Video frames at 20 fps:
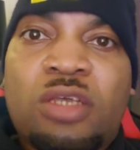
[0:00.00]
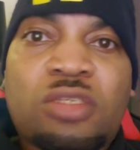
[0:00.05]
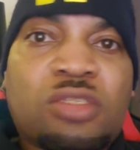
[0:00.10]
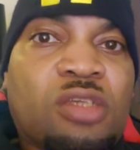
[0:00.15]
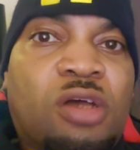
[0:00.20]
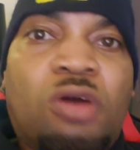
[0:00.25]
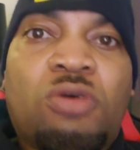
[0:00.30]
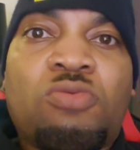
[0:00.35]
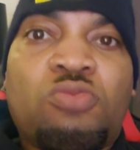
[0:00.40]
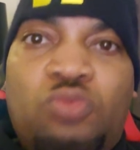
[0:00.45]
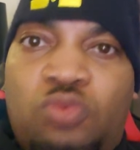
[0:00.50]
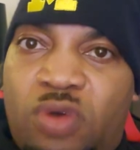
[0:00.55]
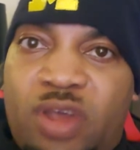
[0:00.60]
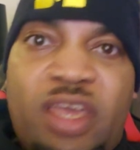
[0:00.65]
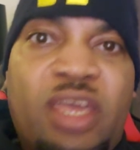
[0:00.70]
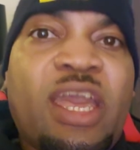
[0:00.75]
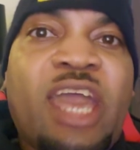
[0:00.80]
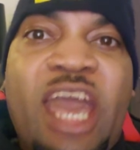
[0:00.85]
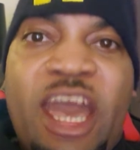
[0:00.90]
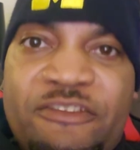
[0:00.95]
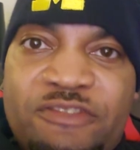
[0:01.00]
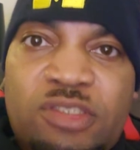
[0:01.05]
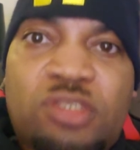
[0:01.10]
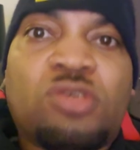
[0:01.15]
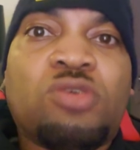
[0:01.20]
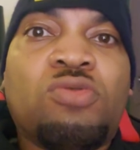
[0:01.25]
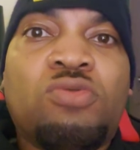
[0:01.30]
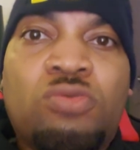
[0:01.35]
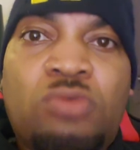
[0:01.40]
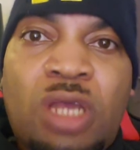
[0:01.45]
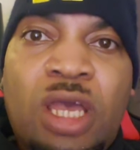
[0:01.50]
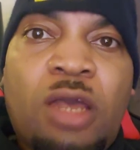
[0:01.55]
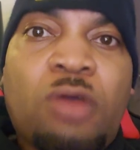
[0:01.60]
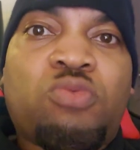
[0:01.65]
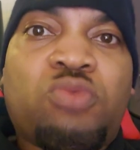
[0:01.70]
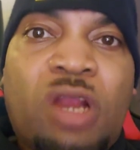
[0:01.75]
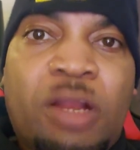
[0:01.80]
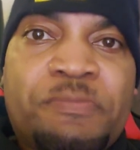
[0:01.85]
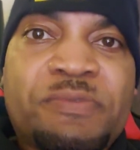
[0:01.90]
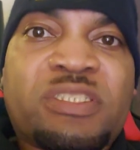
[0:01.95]
So we have to
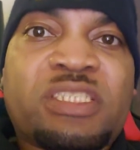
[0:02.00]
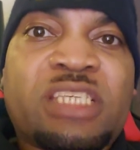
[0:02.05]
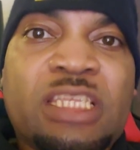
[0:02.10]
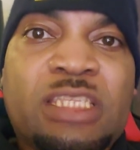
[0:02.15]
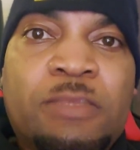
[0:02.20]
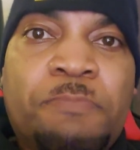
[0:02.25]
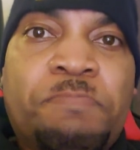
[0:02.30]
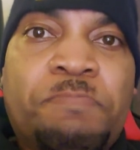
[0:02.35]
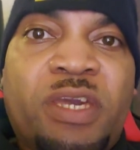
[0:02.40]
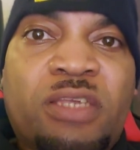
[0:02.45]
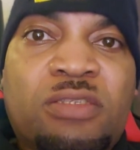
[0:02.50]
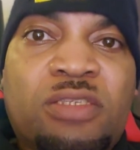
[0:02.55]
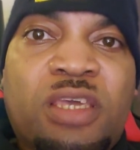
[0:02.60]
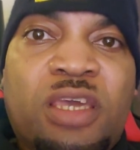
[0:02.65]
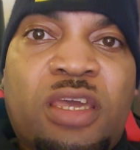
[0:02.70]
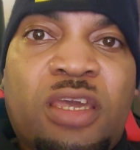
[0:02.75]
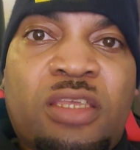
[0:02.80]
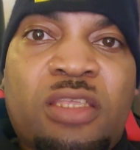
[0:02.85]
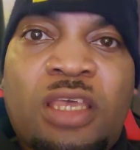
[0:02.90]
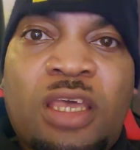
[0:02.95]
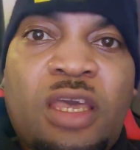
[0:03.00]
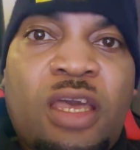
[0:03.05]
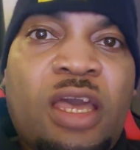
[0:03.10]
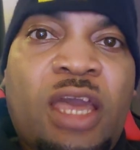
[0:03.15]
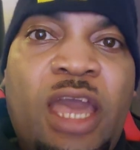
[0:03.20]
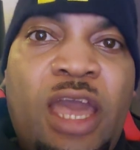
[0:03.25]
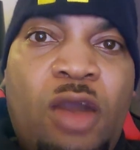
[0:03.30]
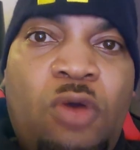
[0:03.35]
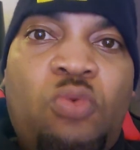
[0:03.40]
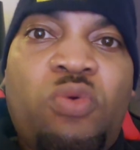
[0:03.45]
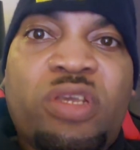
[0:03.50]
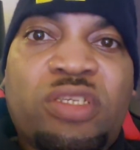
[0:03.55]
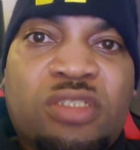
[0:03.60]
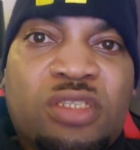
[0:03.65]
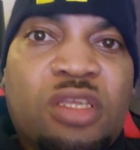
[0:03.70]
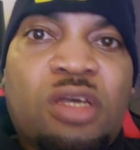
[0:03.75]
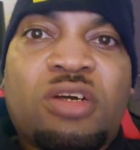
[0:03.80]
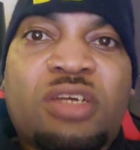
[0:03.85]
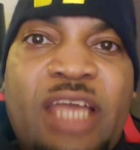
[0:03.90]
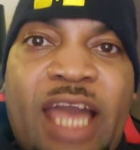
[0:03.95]
represent the Big Ten, and we
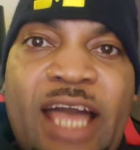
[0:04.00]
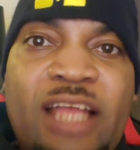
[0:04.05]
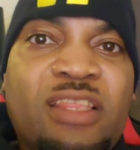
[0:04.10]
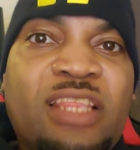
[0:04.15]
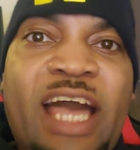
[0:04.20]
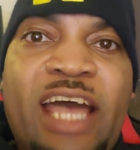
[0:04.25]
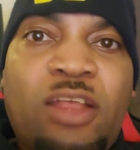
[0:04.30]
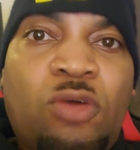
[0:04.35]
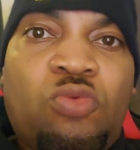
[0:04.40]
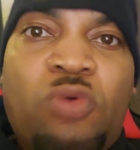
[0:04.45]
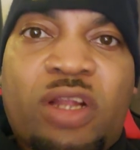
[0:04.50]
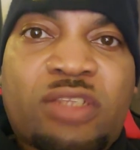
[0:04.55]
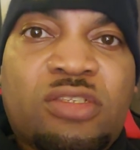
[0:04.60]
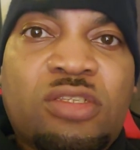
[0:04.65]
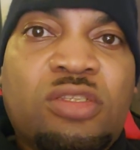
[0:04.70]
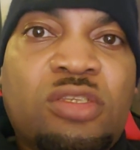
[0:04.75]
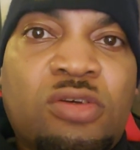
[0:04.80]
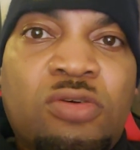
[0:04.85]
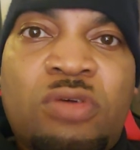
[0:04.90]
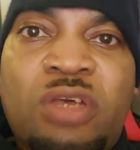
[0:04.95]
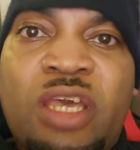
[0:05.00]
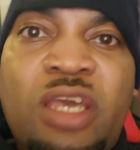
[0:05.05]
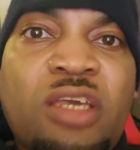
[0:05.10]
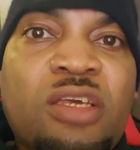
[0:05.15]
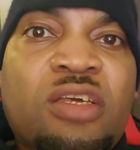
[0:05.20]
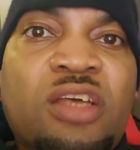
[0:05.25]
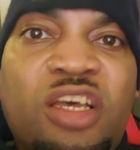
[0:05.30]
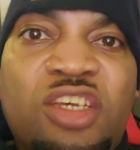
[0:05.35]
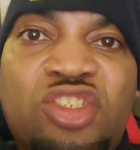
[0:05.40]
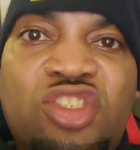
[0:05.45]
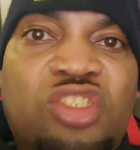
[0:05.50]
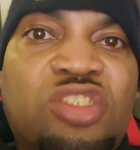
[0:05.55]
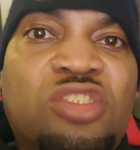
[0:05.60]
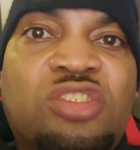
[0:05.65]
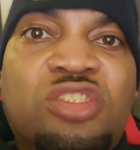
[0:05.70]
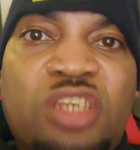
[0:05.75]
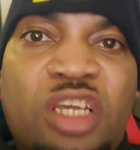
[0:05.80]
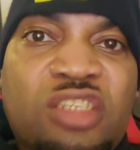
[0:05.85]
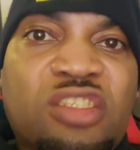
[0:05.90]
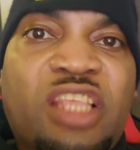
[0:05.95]
still got a lot of work to do because
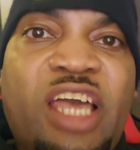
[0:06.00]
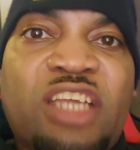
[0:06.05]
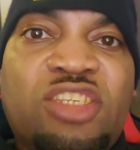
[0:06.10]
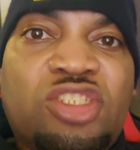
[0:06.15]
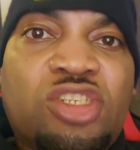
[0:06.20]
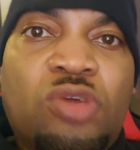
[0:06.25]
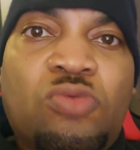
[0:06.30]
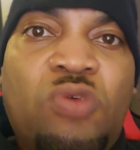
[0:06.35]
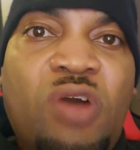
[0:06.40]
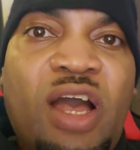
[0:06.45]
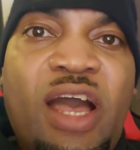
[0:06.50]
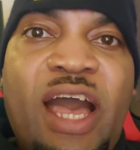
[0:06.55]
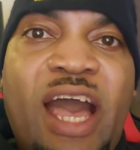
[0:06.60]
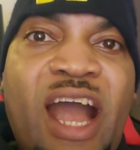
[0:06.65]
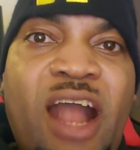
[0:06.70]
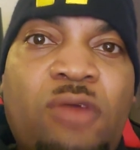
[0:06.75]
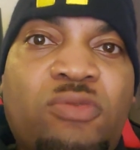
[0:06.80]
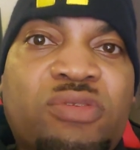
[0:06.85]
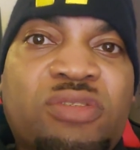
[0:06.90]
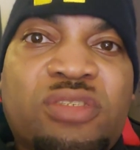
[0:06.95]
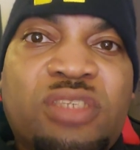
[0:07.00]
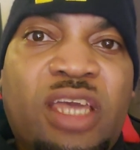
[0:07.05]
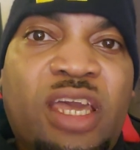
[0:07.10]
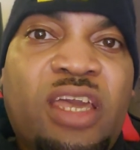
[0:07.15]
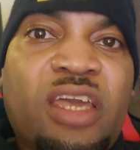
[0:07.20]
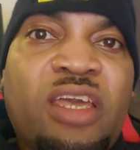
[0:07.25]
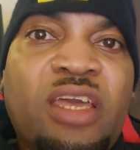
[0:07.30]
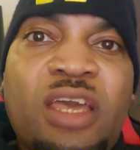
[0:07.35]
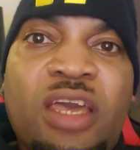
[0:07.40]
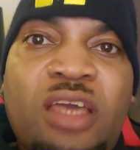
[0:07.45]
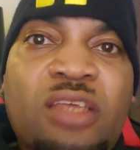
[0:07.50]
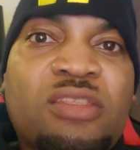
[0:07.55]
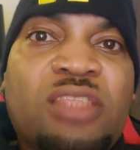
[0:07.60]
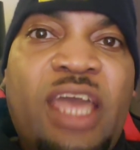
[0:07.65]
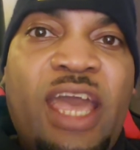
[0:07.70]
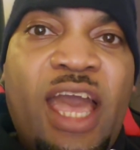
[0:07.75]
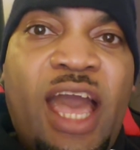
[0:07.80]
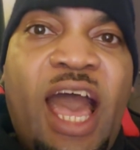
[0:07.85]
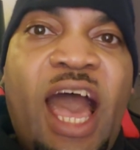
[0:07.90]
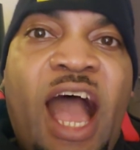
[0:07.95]
just like Juwan Howard said,
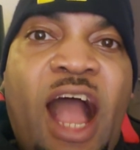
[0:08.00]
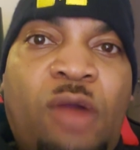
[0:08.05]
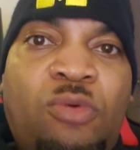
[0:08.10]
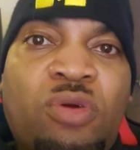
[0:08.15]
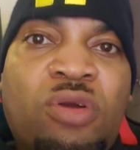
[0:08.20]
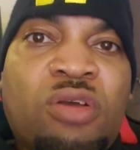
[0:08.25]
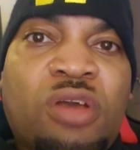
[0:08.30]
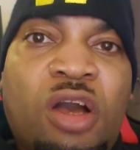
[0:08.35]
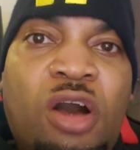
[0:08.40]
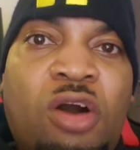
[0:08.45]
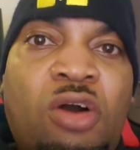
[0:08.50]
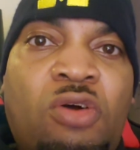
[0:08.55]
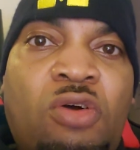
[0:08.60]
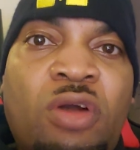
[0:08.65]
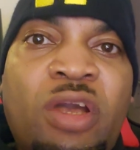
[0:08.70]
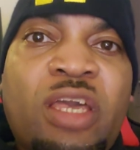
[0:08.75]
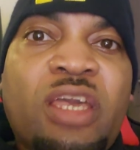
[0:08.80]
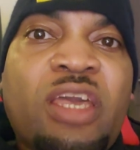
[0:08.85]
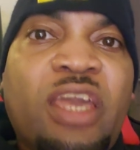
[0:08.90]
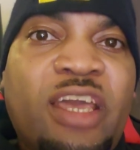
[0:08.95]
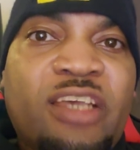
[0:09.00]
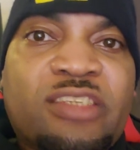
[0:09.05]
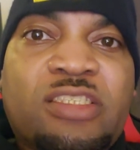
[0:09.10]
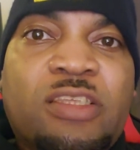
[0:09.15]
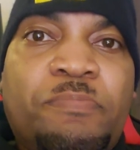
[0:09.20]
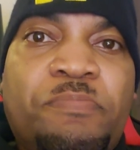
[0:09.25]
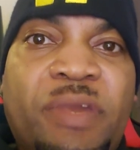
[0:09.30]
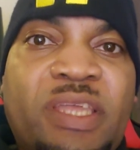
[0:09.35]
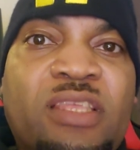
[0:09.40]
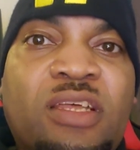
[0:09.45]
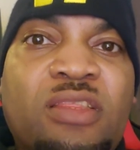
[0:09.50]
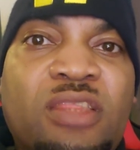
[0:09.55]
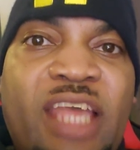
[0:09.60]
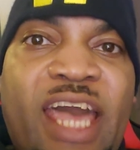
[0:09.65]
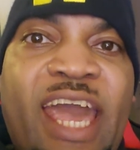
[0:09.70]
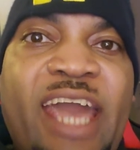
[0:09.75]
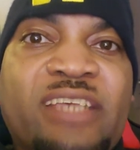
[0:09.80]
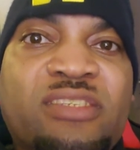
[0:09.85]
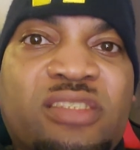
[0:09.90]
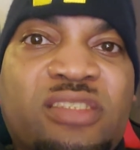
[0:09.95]
that our goal is to be the
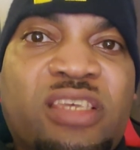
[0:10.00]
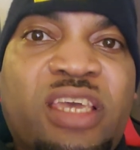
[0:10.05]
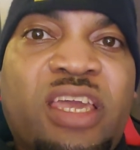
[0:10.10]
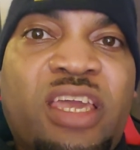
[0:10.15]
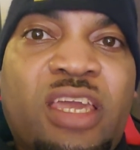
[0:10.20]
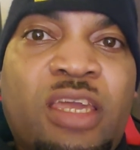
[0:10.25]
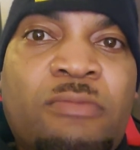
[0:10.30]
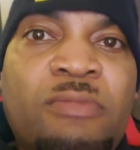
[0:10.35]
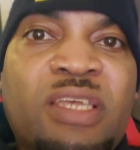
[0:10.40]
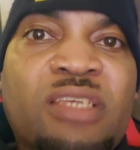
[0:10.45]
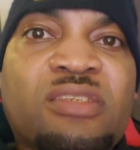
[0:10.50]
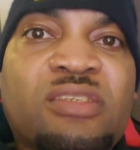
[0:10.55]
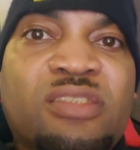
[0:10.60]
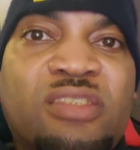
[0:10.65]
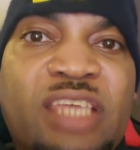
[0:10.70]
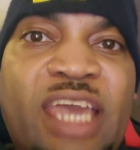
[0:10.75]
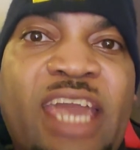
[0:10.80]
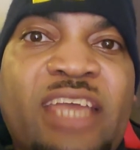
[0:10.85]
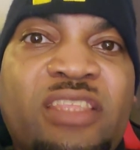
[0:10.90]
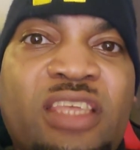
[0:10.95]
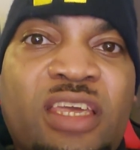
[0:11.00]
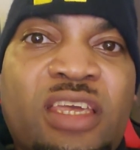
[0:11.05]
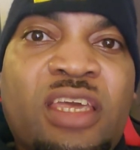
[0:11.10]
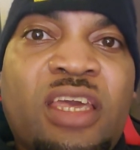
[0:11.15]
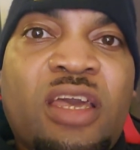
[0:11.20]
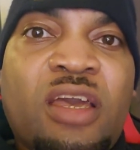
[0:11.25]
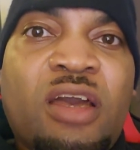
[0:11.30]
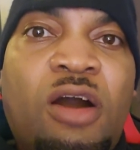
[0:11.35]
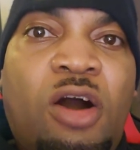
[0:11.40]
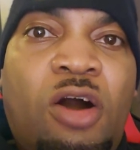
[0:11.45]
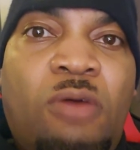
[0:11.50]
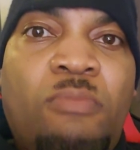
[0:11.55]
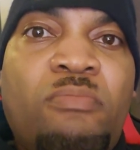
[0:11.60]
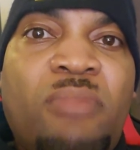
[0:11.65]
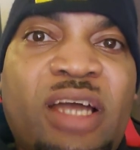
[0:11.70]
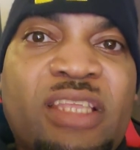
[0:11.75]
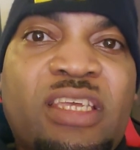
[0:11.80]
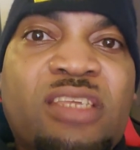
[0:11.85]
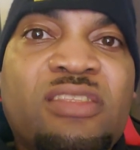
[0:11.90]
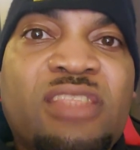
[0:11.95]
last team standing on
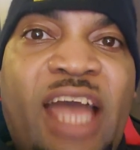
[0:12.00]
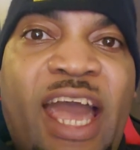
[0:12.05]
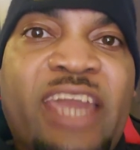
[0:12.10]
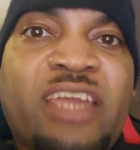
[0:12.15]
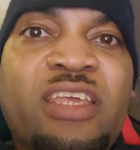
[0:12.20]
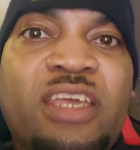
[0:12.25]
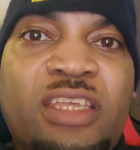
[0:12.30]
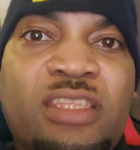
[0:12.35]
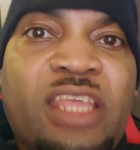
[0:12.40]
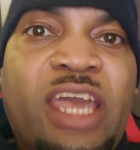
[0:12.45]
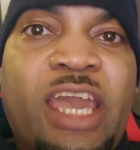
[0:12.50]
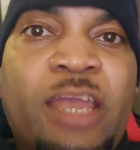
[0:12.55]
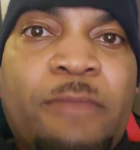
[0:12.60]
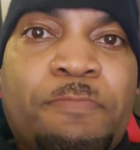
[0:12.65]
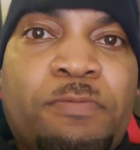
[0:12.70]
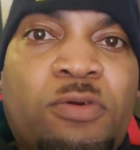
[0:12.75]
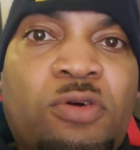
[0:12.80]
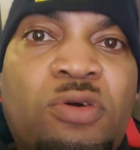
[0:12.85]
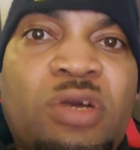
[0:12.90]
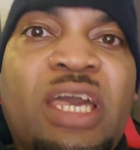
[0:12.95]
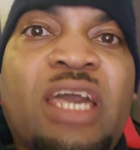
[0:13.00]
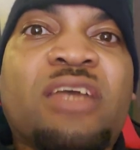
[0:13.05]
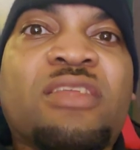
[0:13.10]
Monday night in April.